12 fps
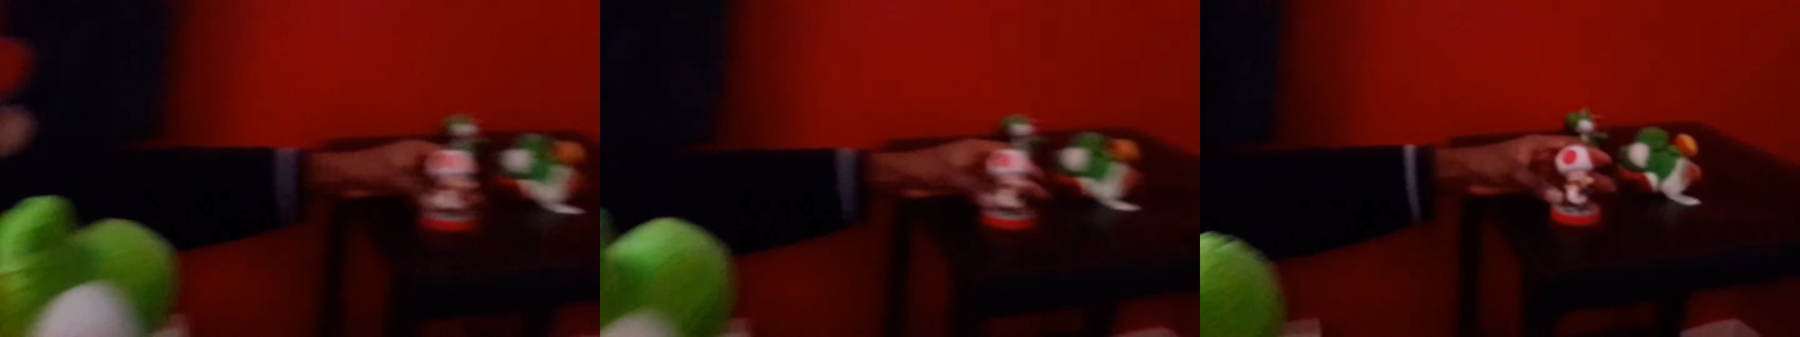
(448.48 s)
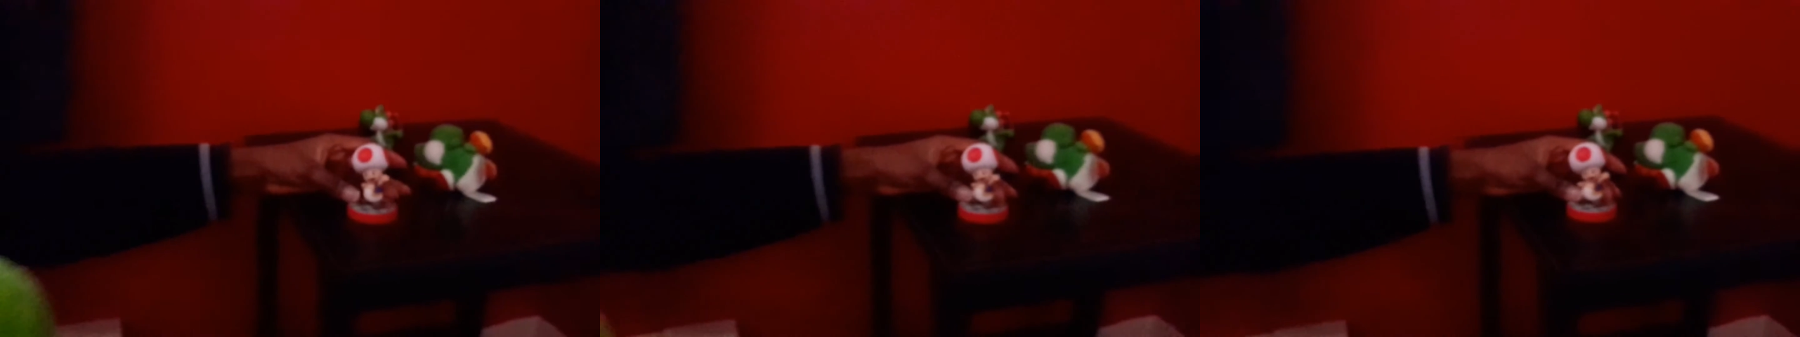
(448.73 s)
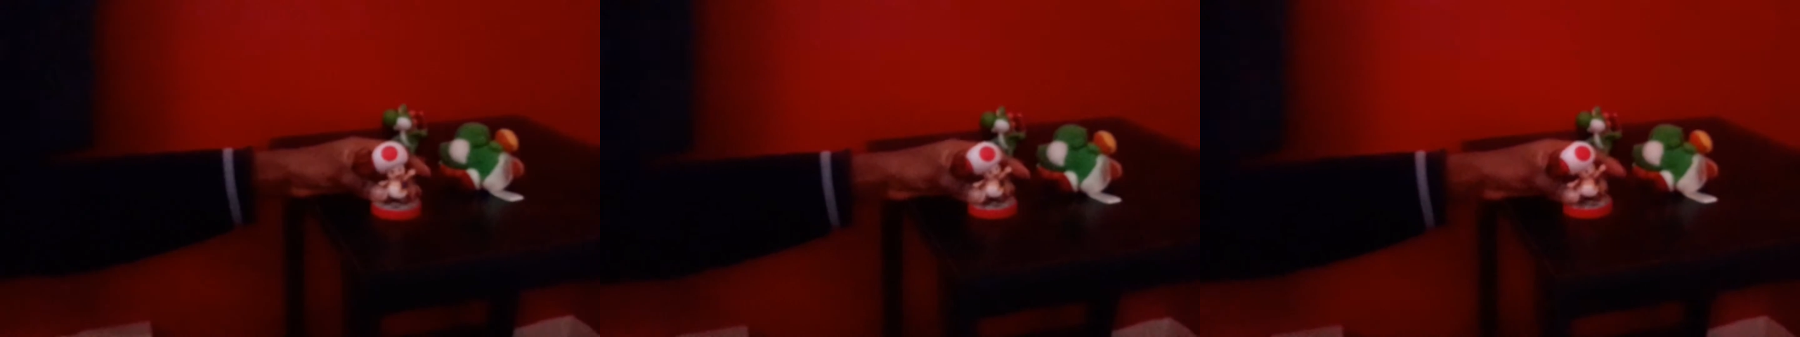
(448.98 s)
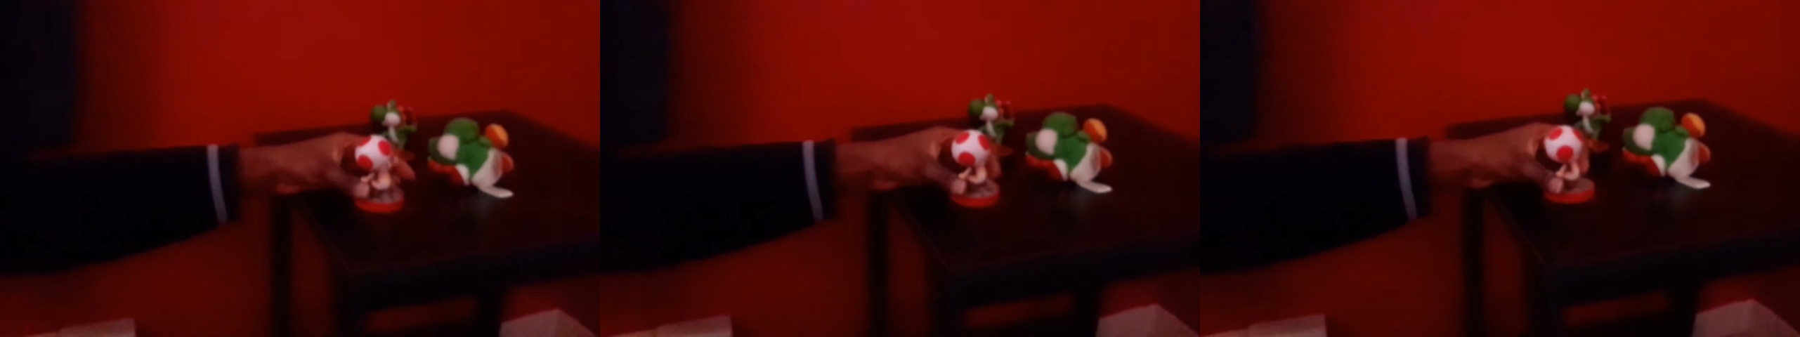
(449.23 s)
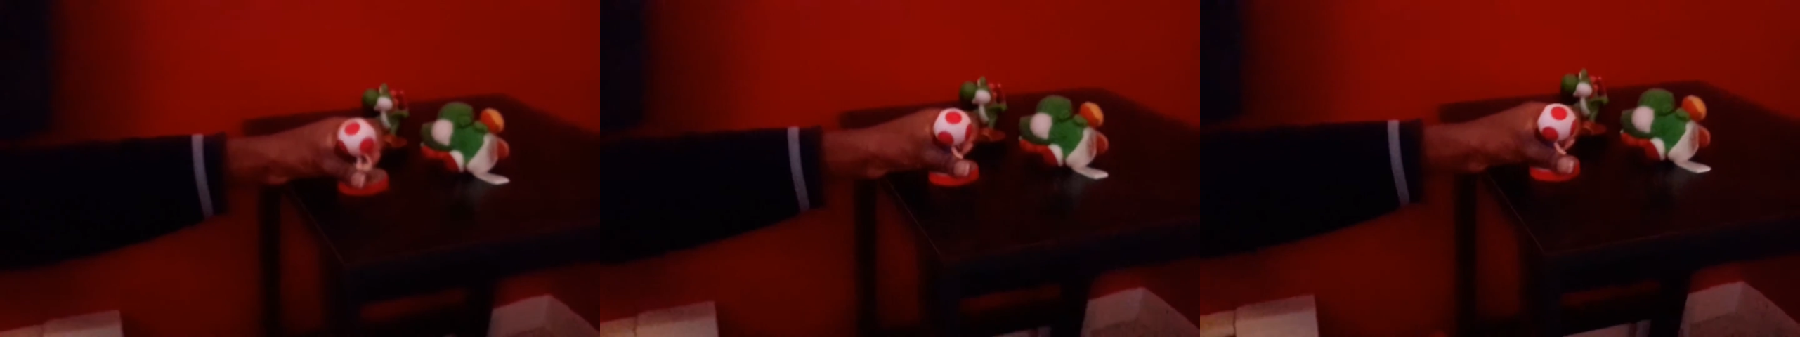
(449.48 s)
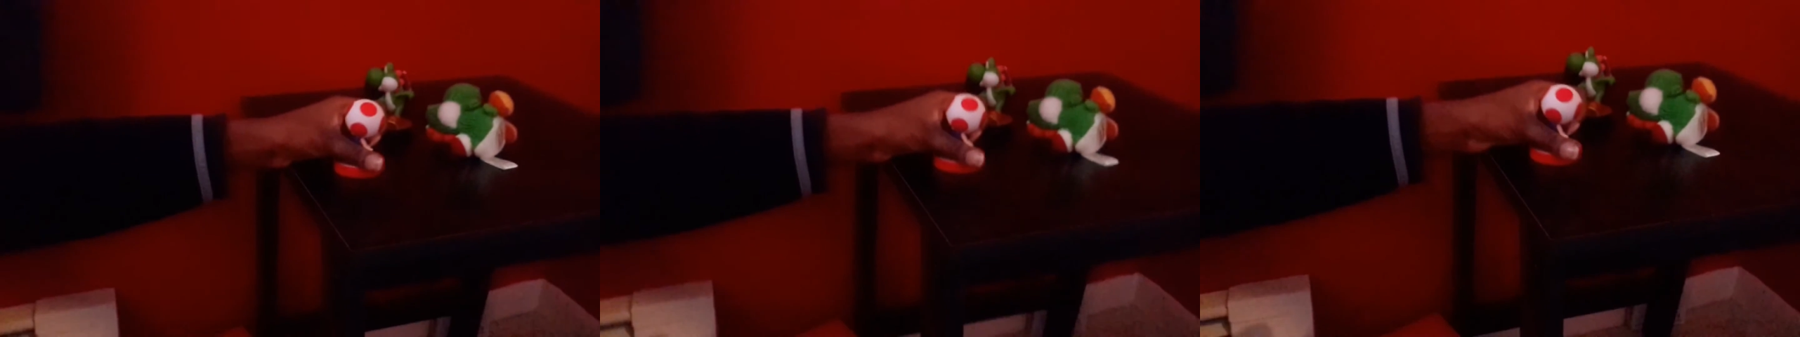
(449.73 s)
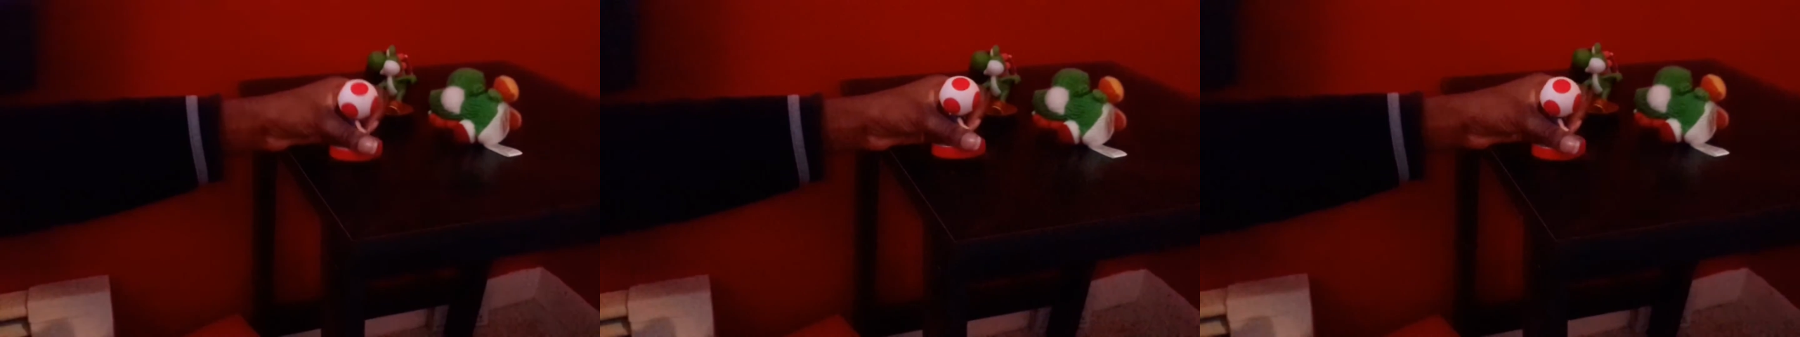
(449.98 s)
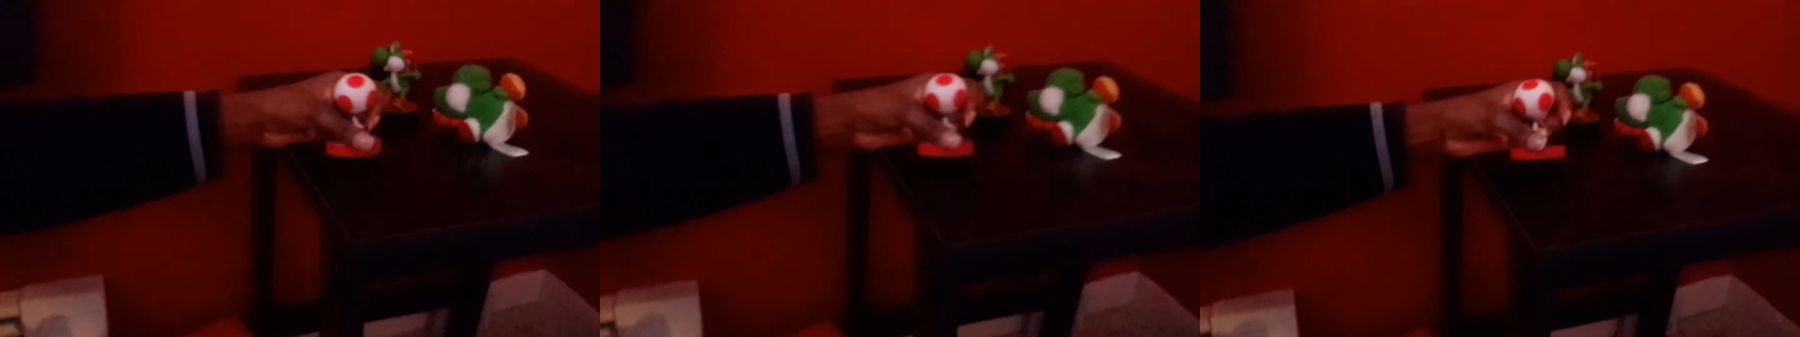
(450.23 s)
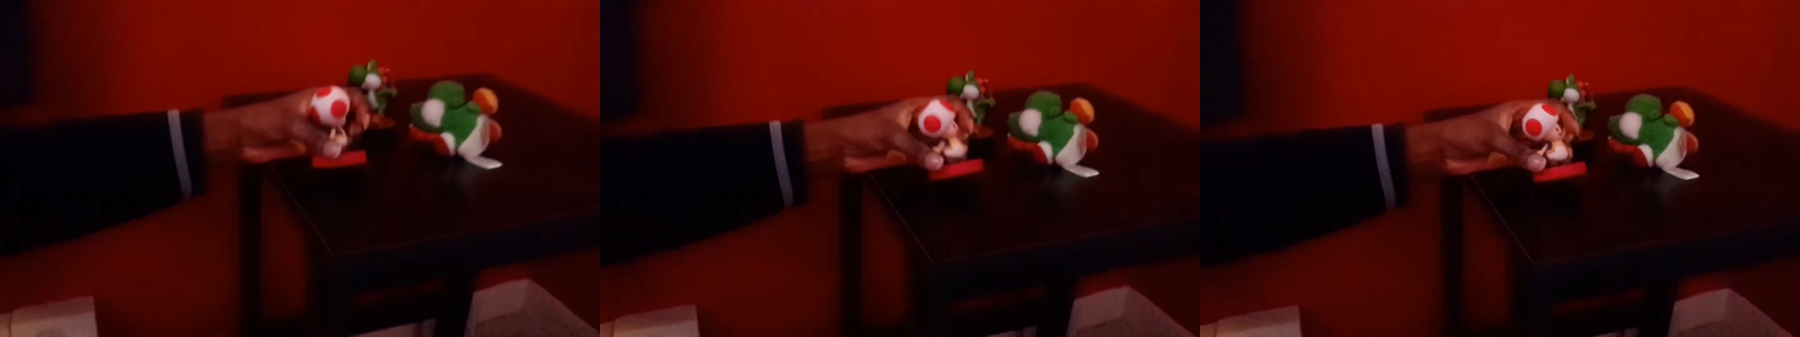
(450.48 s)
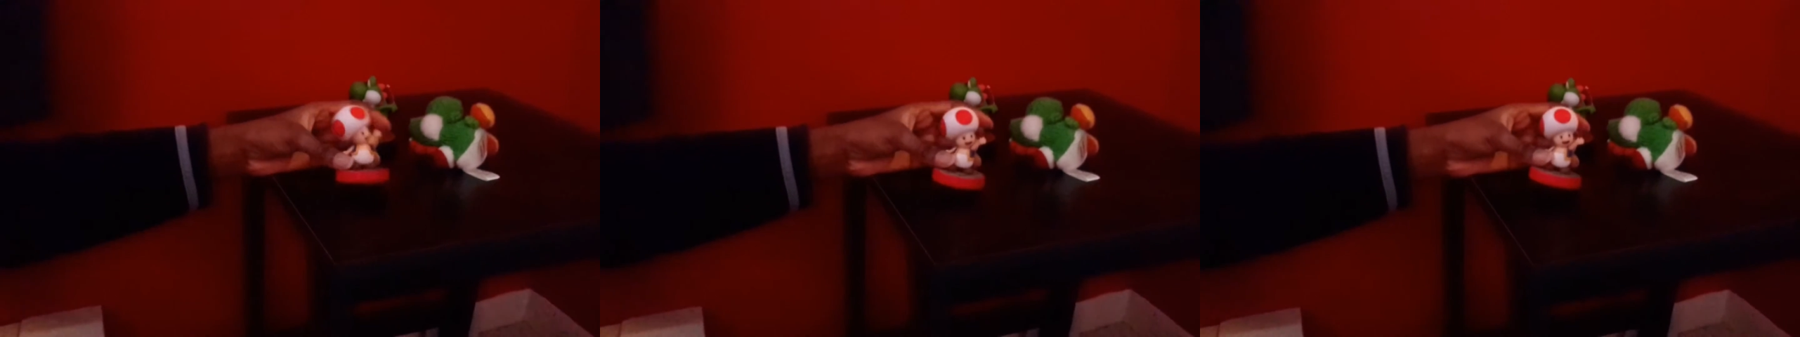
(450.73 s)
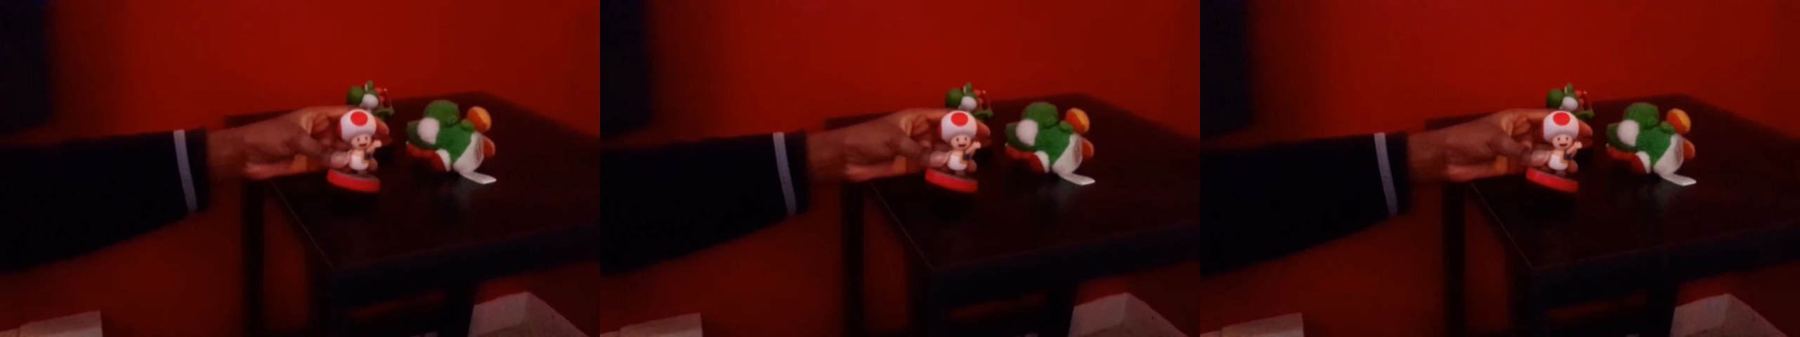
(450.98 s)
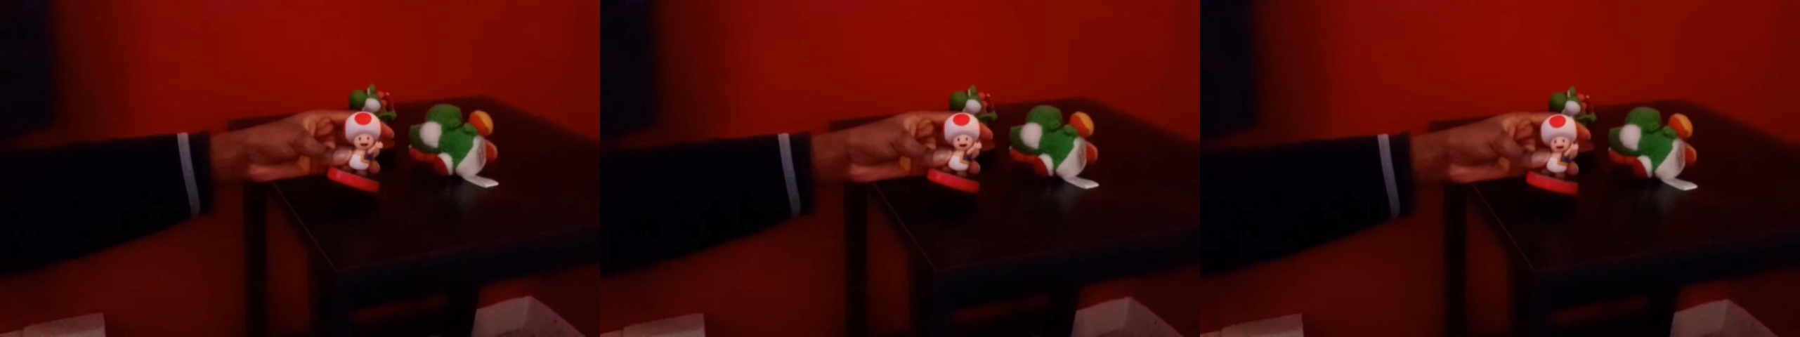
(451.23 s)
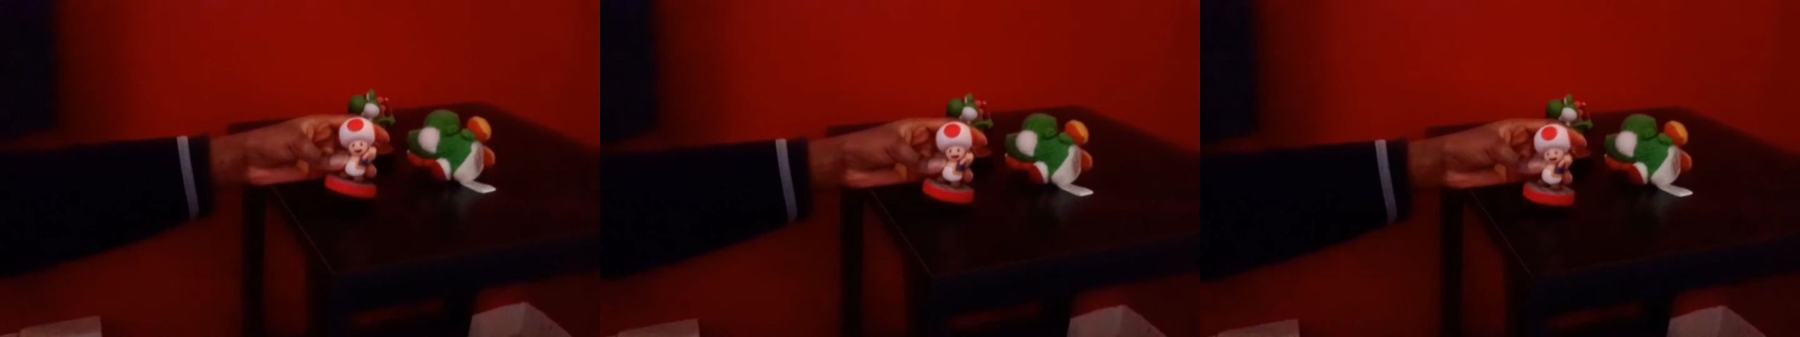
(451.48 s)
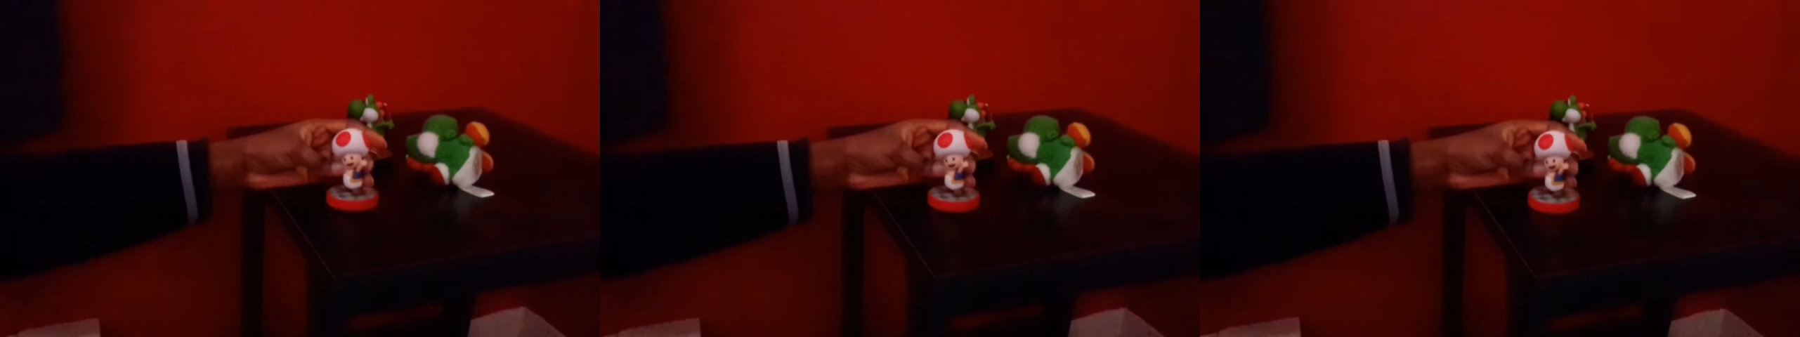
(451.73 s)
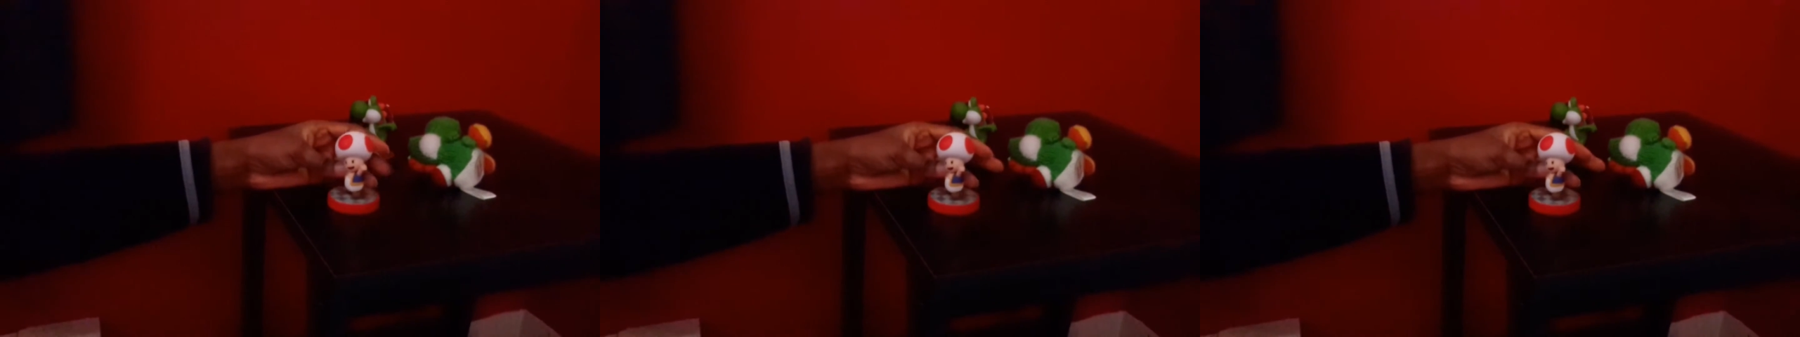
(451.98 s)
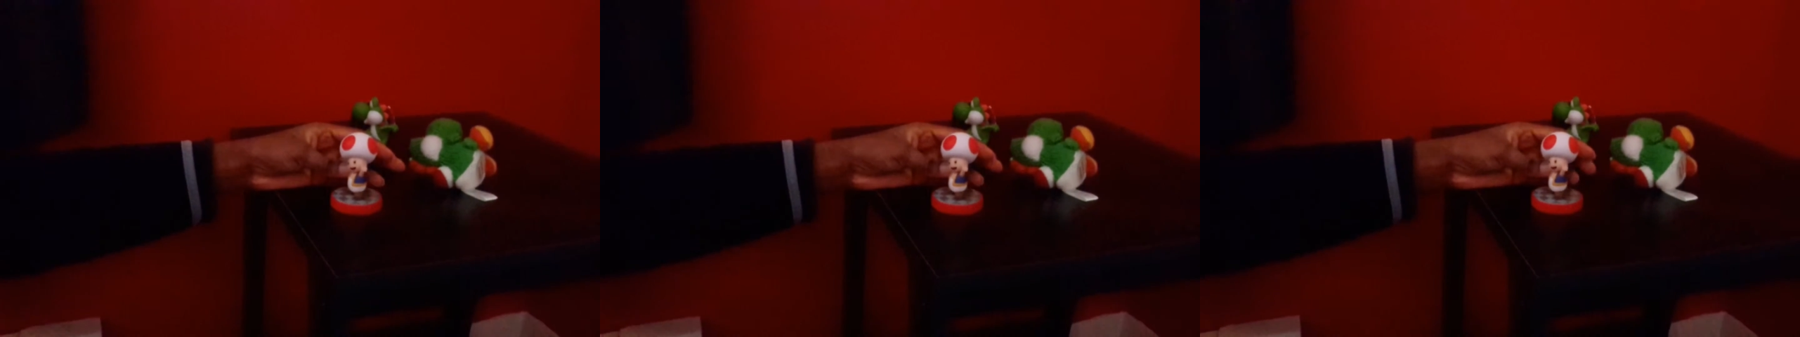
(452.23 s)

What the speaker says: [unreadable: no face in view]